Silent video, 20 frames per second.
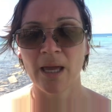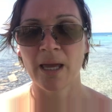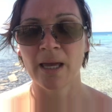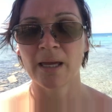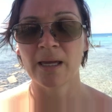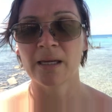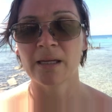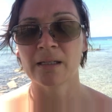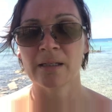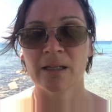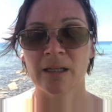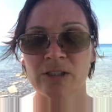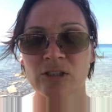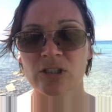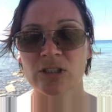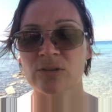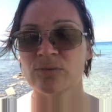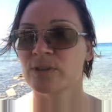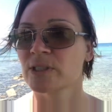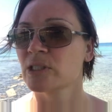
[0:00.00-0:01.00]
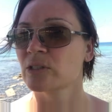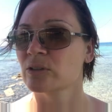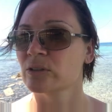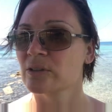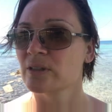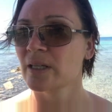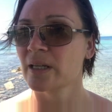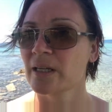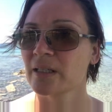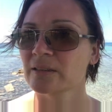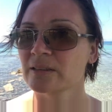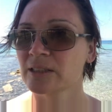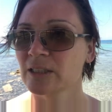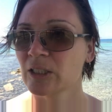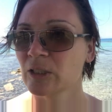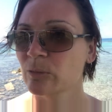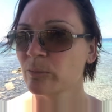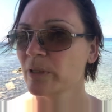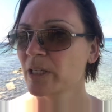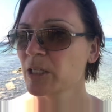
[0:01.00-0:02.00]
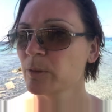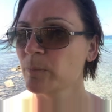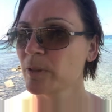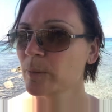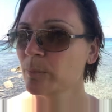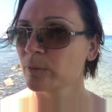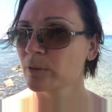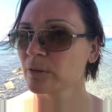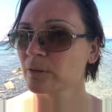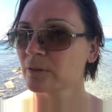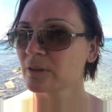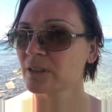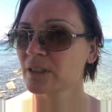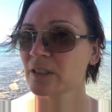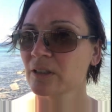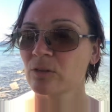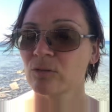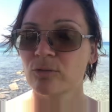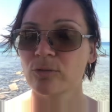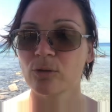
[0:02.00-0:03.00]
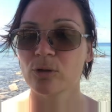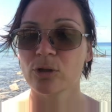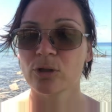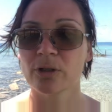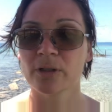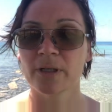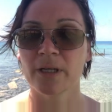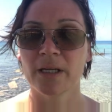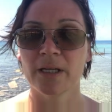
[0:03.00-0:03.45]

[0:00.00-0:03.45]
and I just figured that many people are looking for